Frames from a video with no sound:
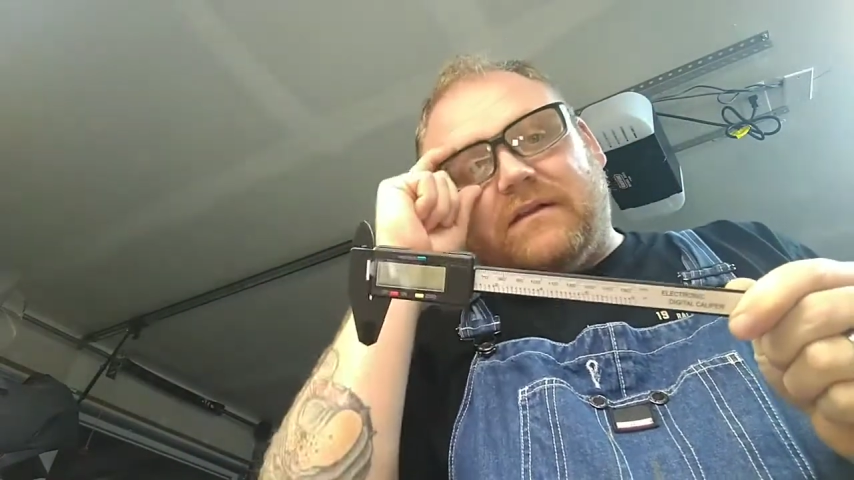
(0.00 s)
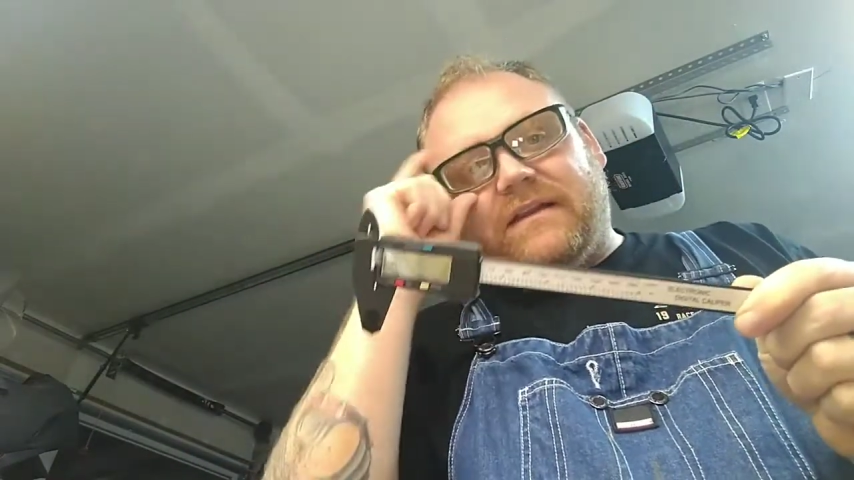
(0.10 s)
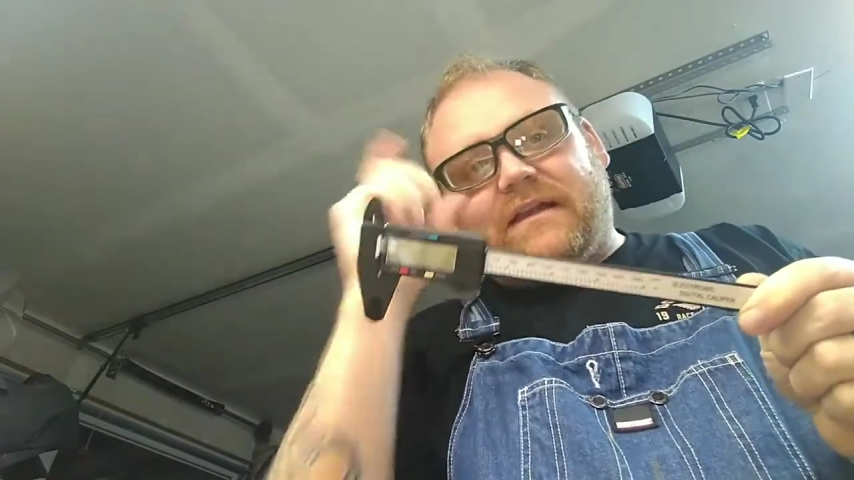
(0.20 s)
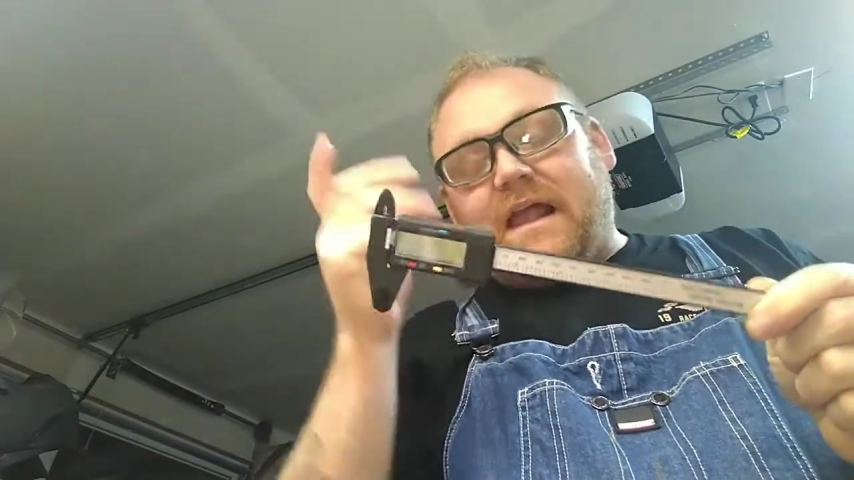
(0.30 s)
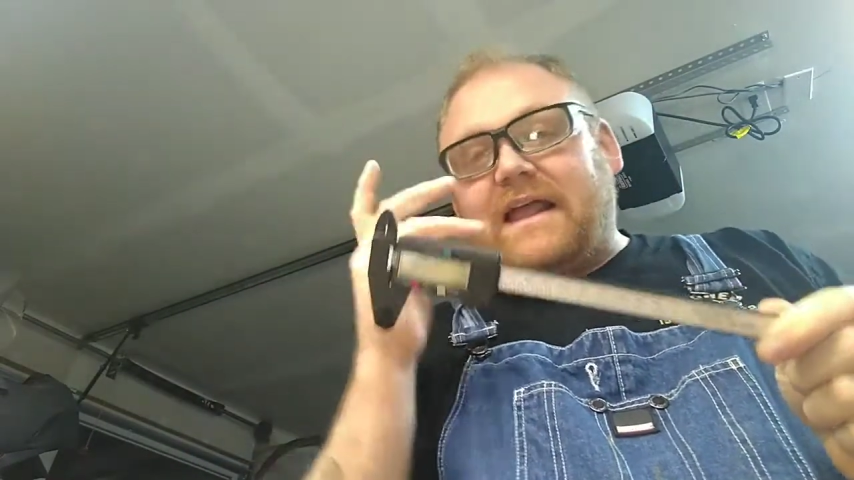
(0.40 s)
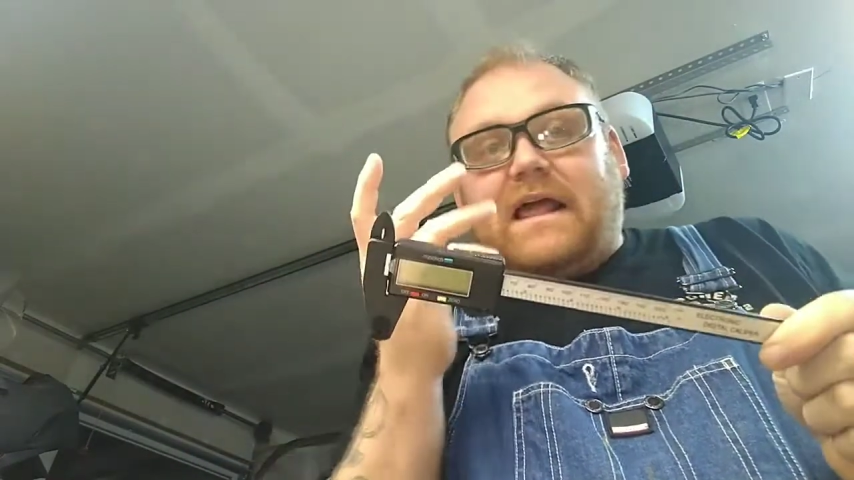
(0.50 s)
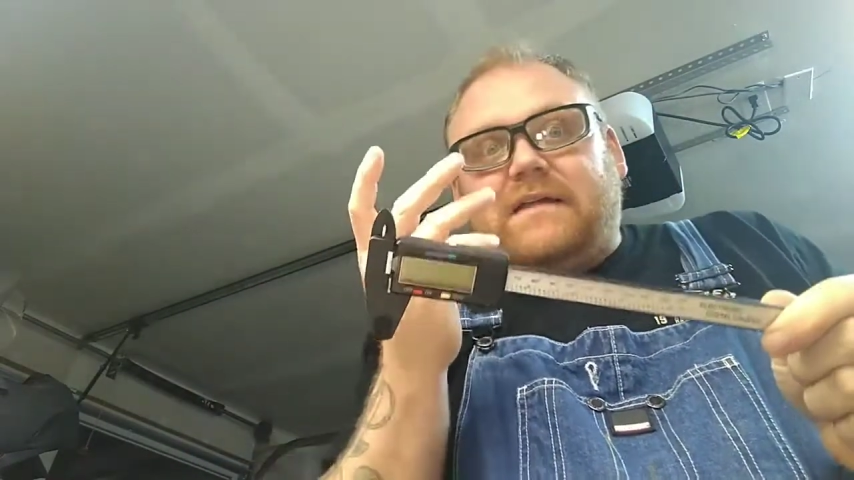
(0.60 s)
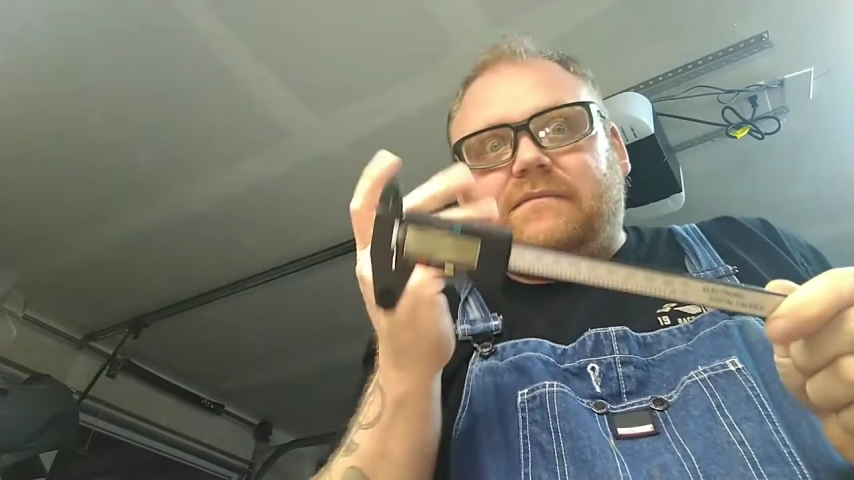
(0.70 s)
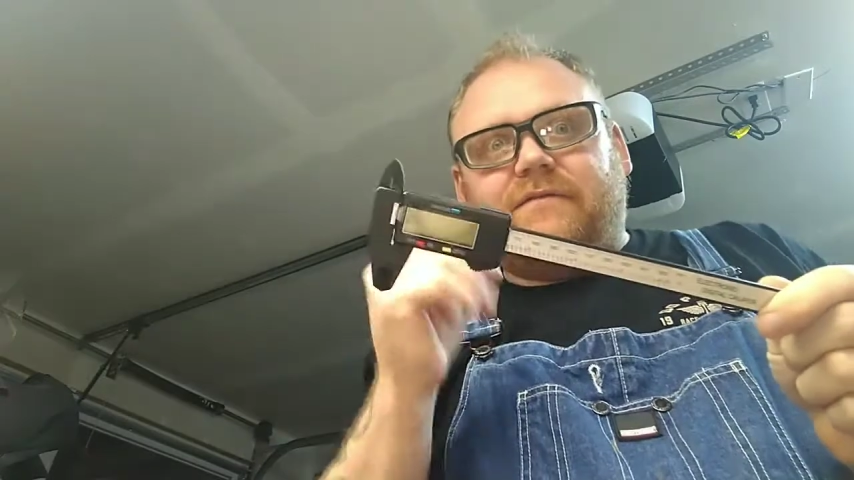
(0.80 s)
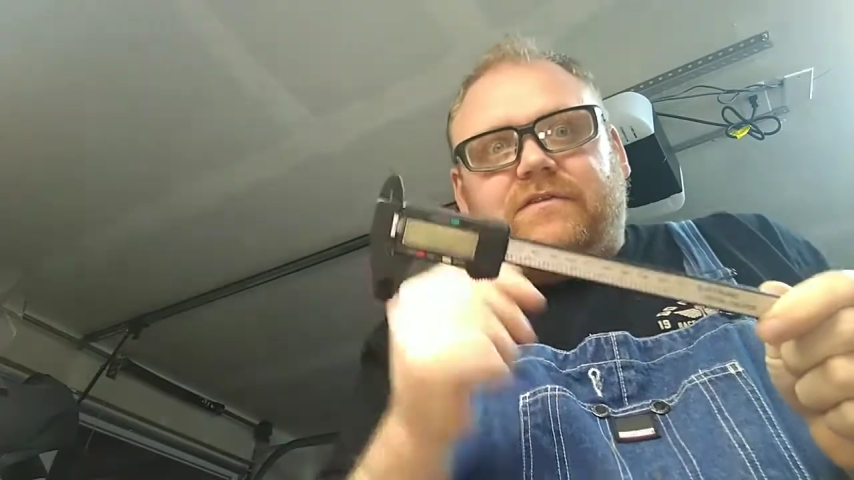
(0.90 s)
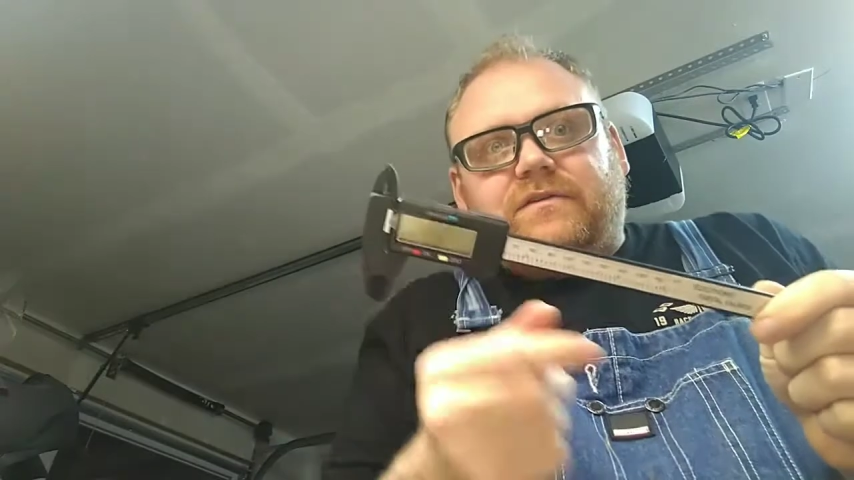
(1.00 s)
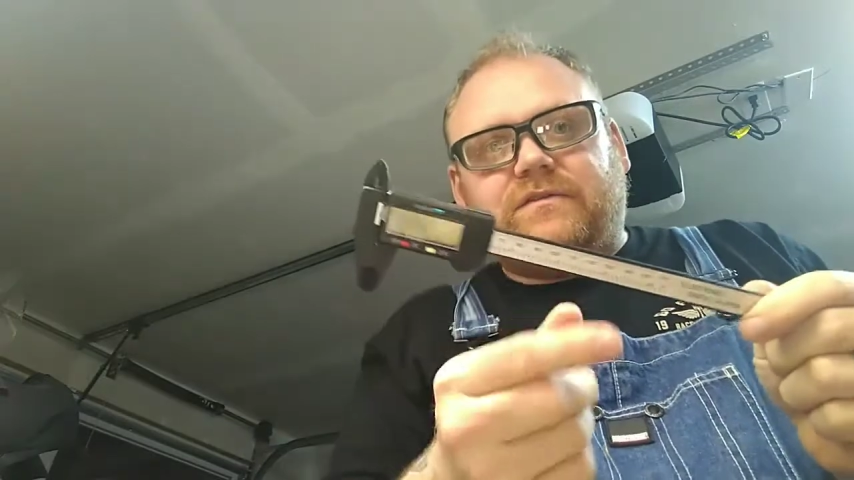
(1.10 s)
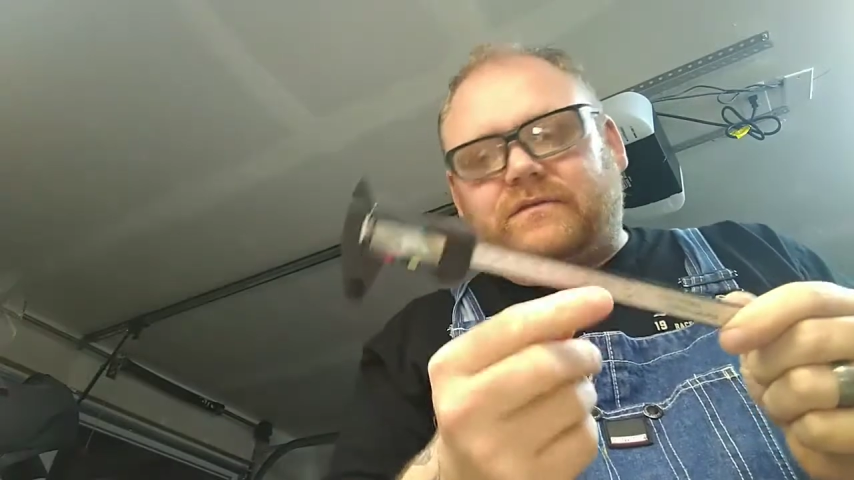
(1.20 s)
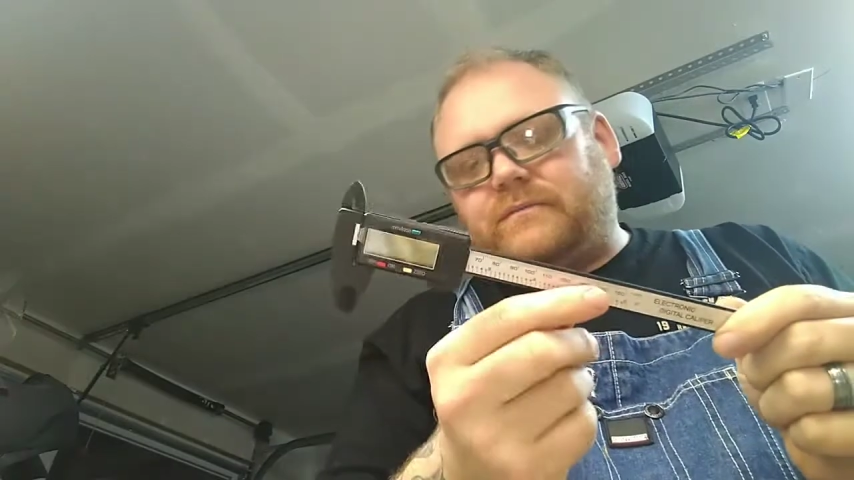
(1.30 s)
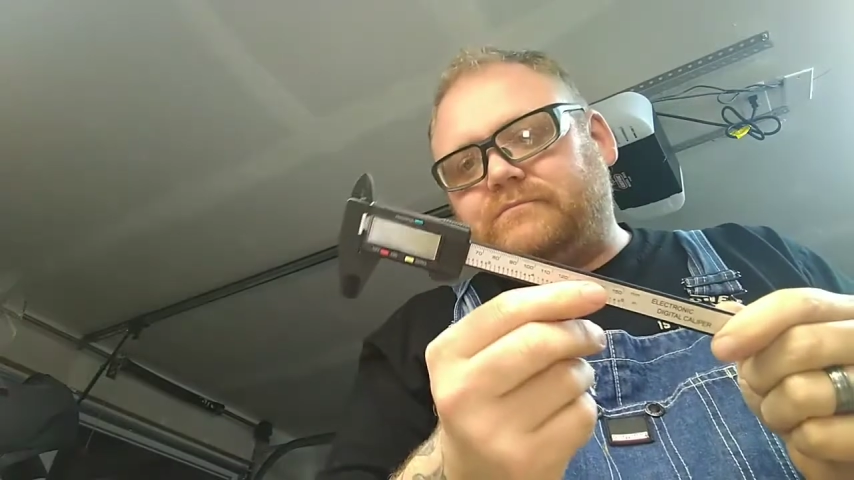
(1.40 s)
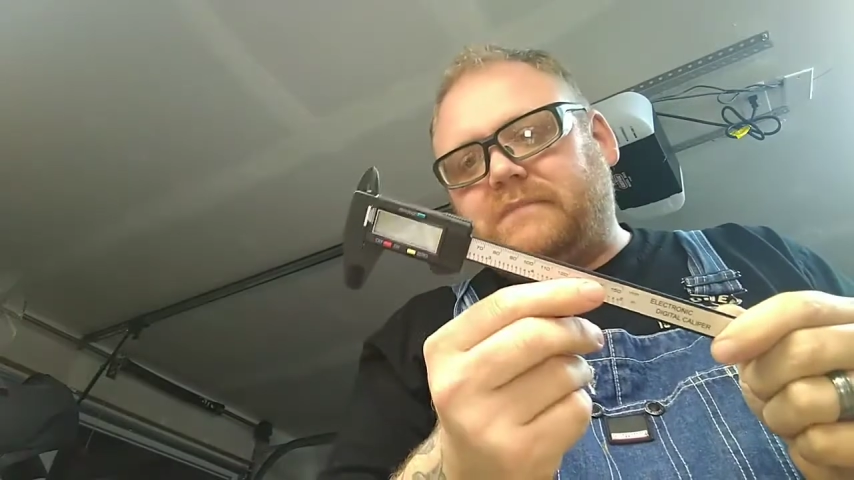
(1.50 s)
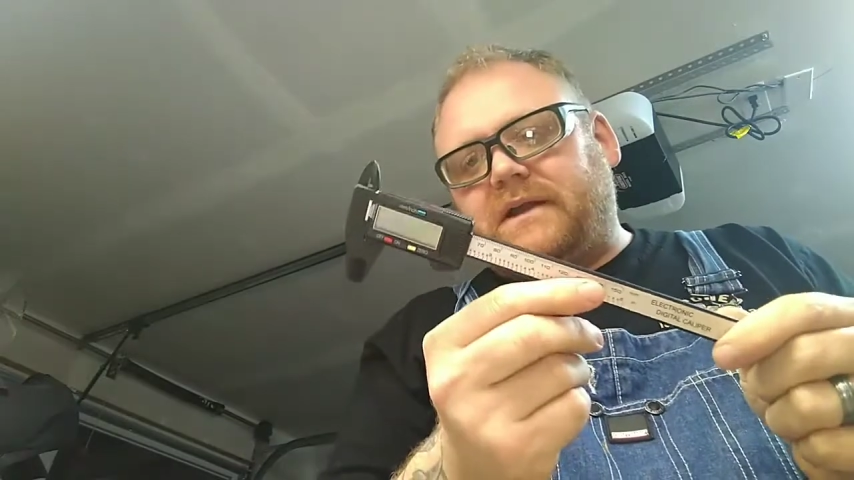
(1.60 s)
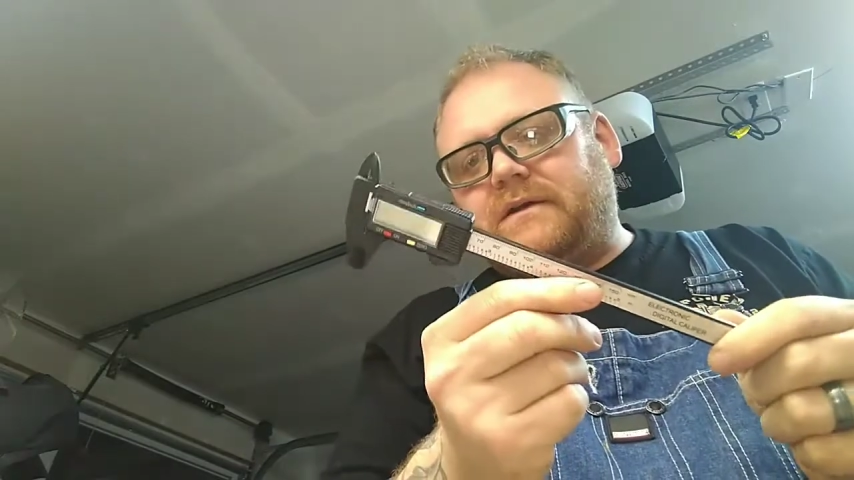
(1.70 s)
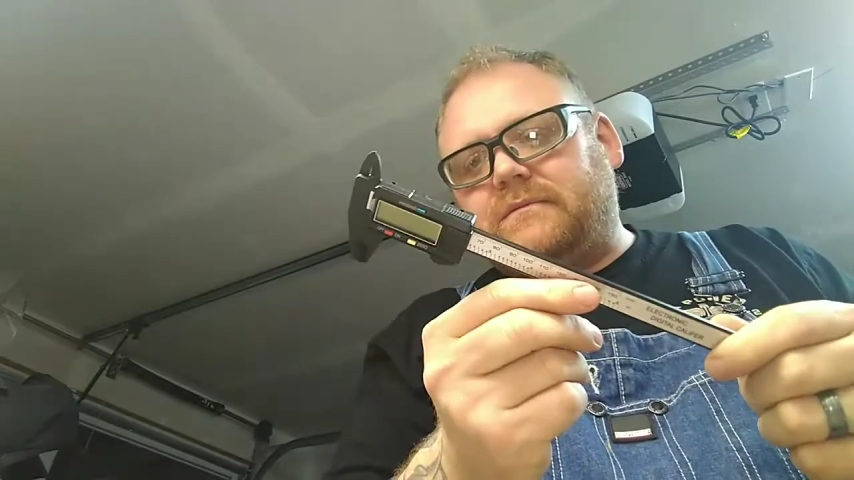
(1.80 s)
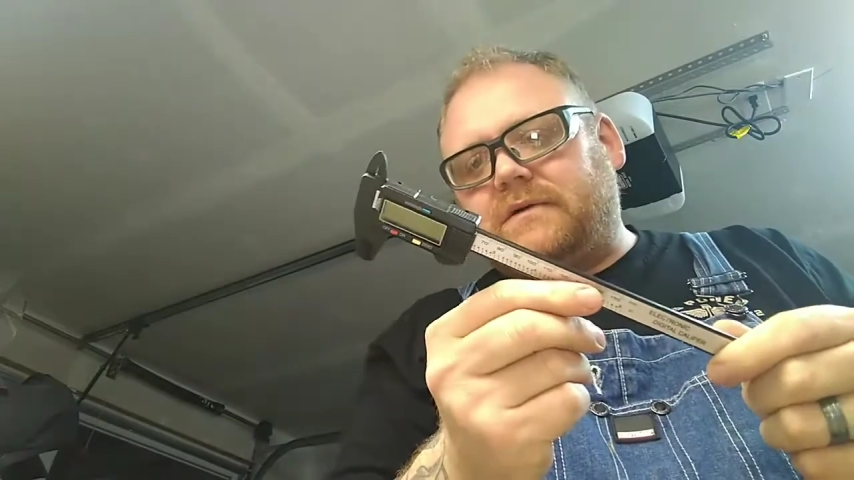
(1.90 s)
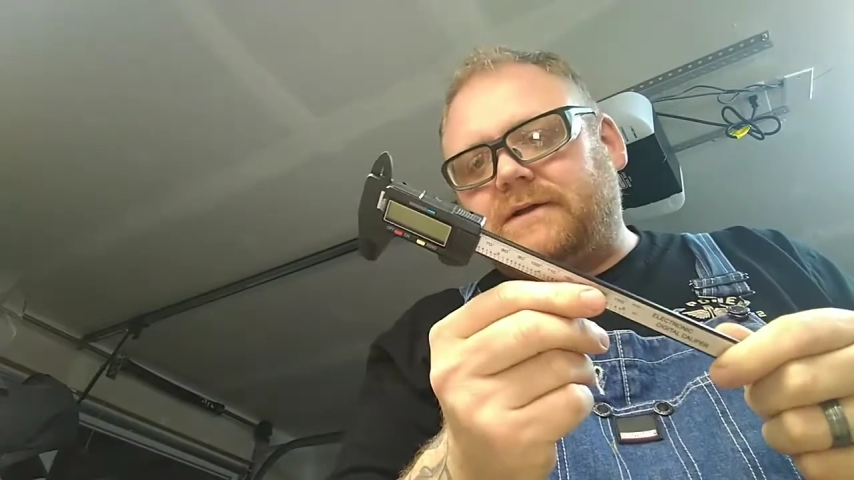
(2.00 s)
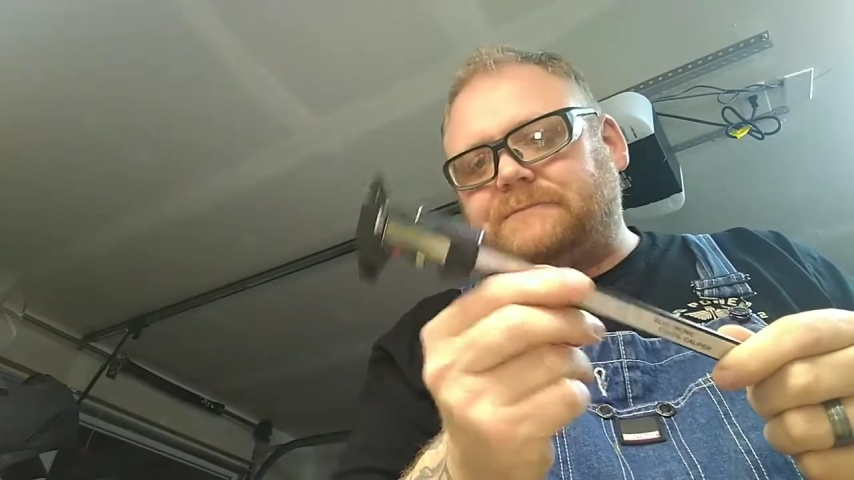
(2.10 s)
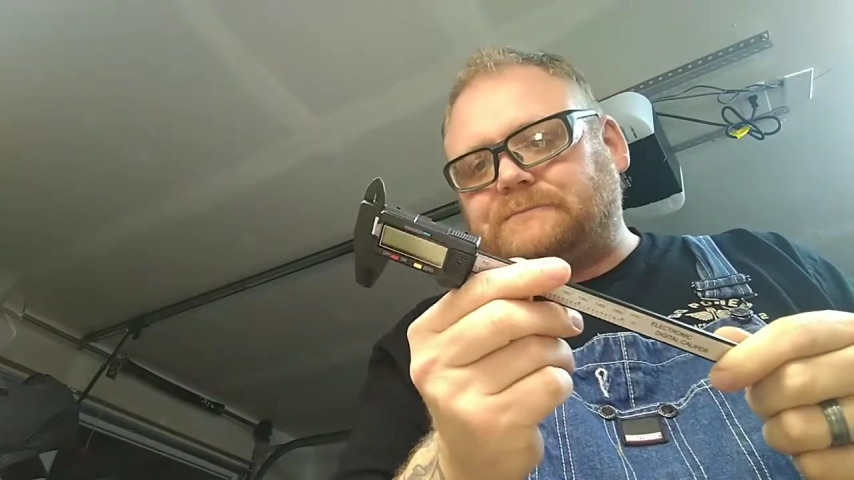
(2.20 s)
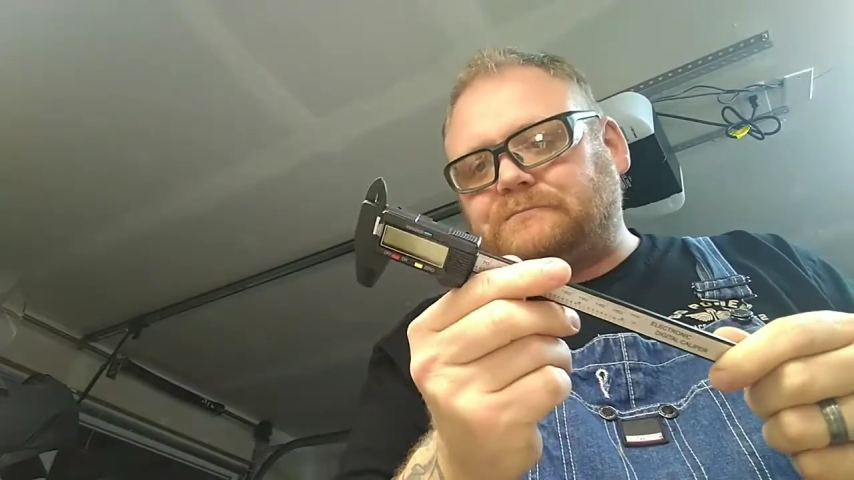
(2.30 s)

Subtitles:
it feels better. But